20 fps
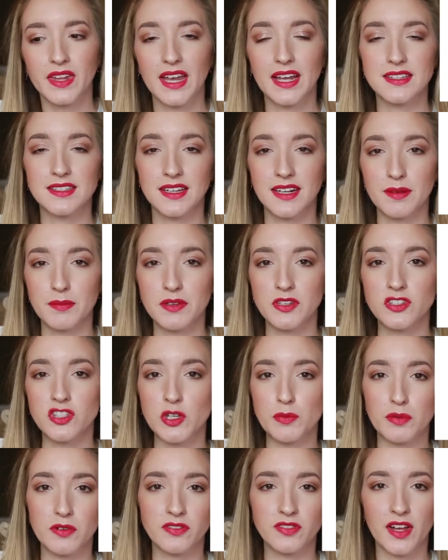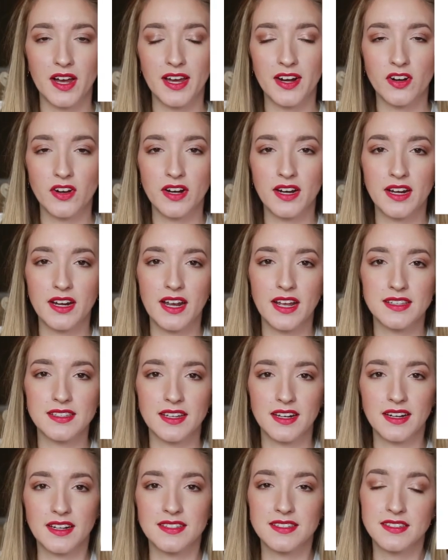It's gonna be super flattering. It's
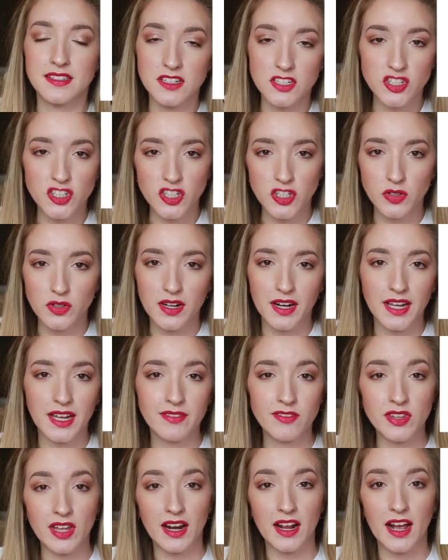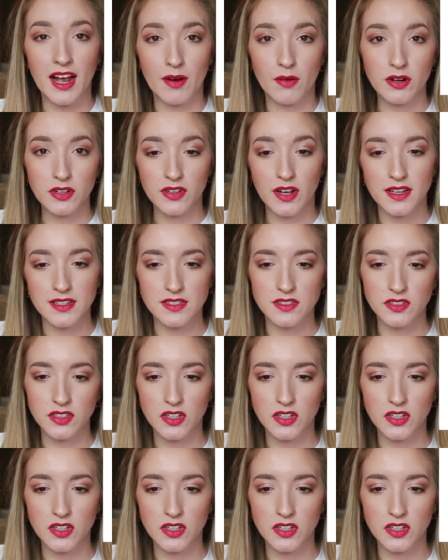gonna cinch you, gonna give you that hourglass